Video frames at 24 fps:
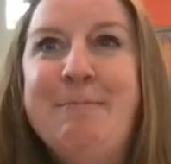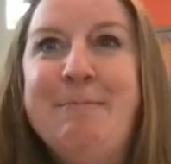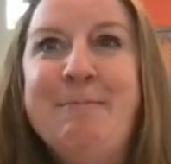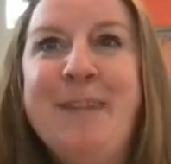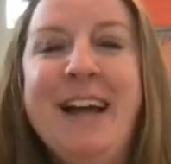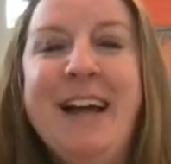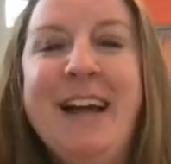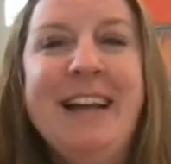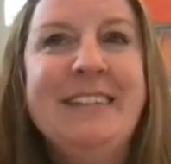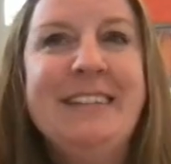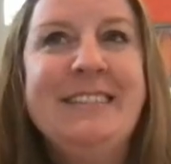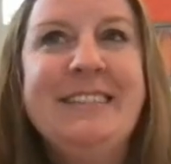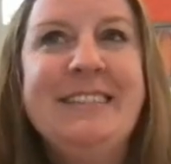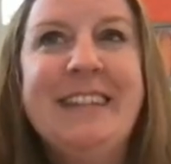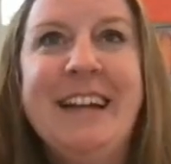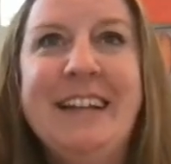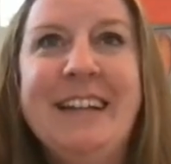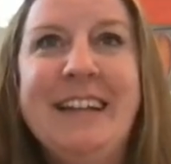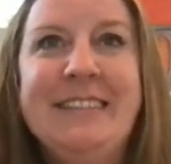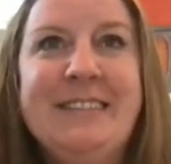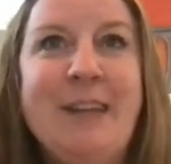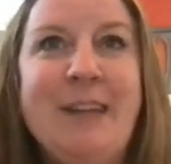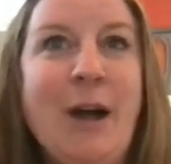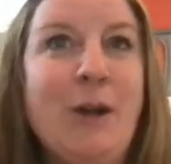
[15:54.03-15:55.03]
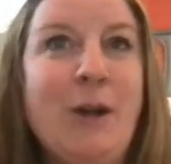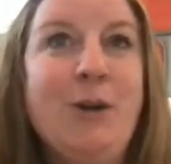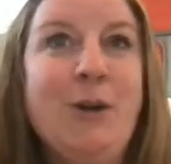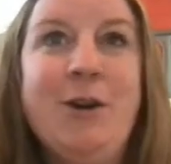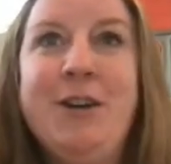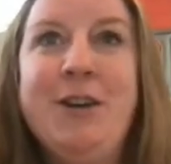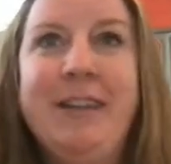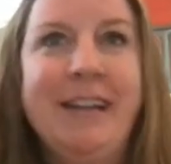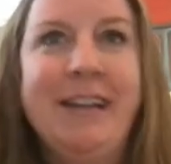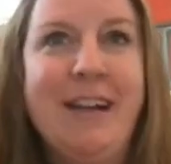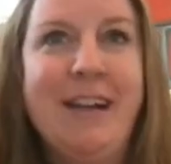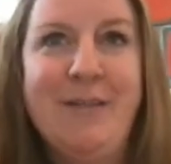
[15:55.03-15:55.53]
It's not
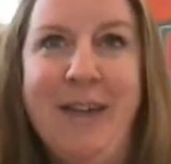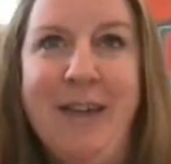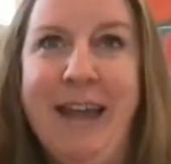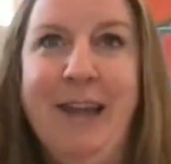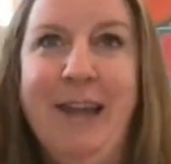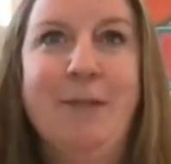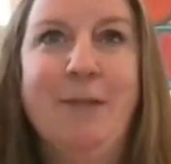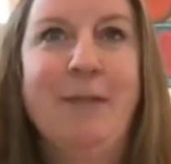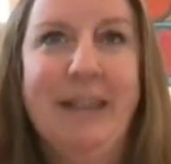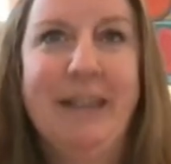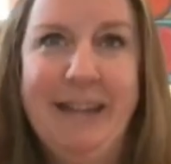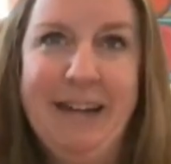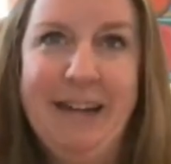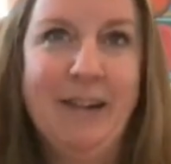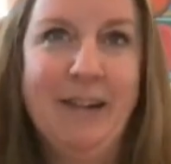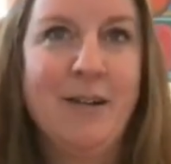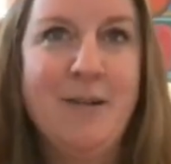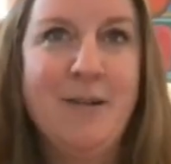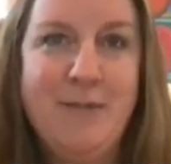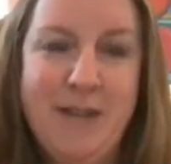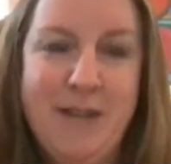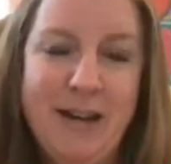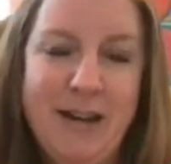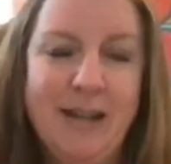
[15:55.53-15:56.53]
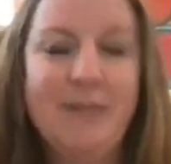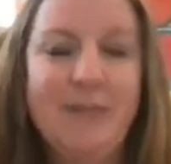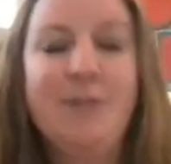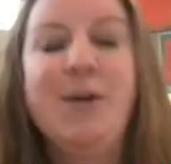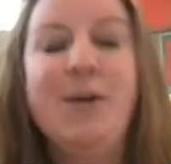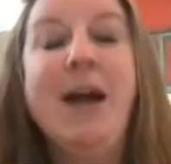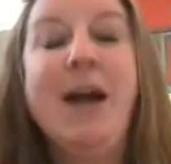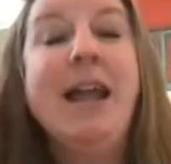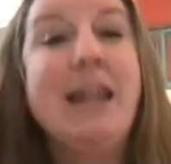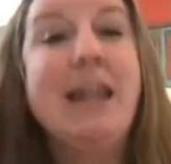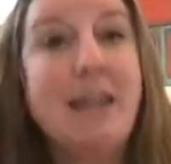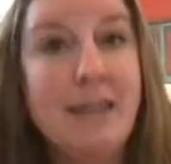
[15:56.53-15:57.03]
good to give anyone a year of funding
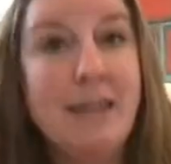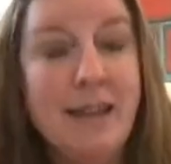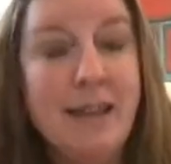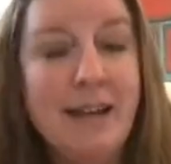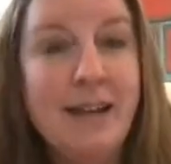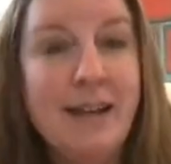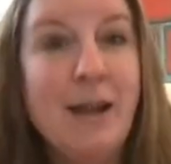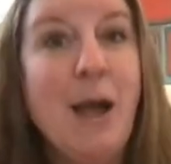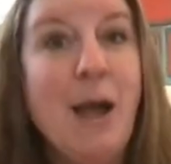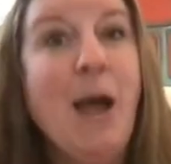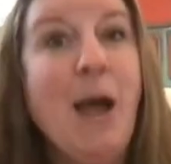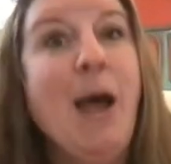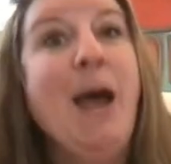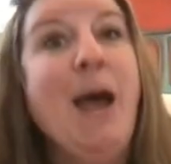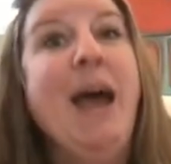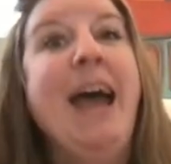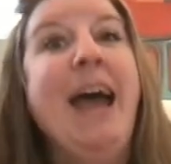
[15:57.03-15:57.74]
for anything.